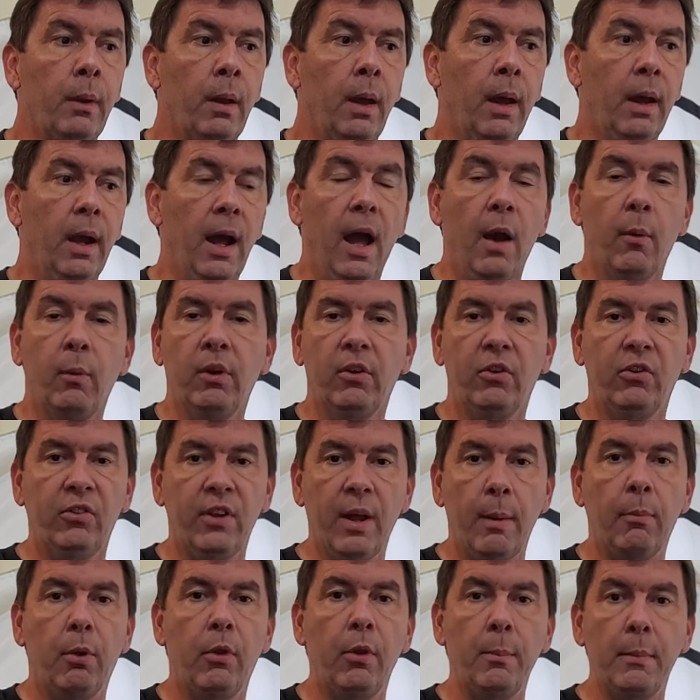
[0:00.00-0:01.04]
And I would
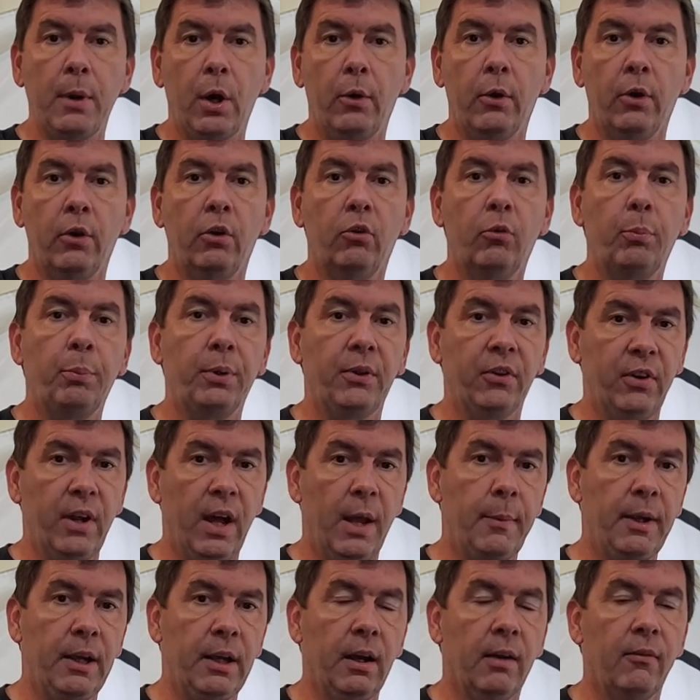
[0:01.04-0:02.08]
assemble the motors, put the
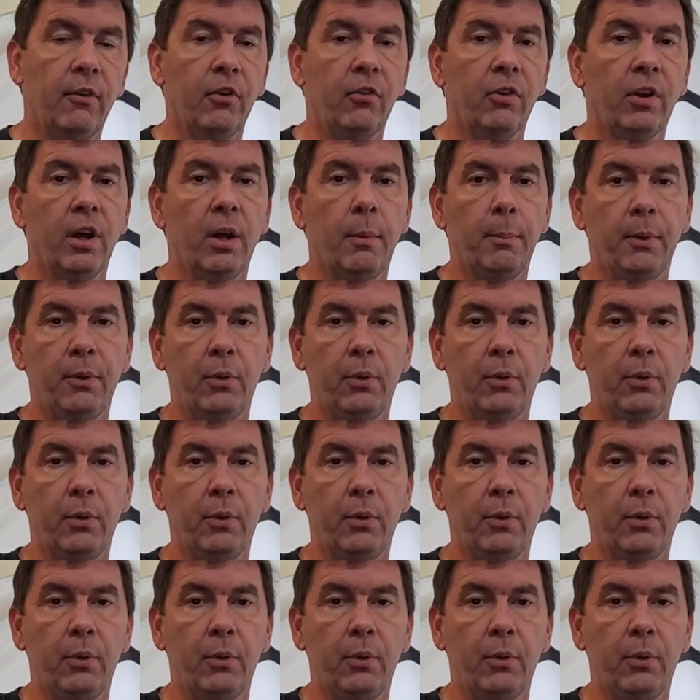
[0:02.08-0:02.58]
timing covers on,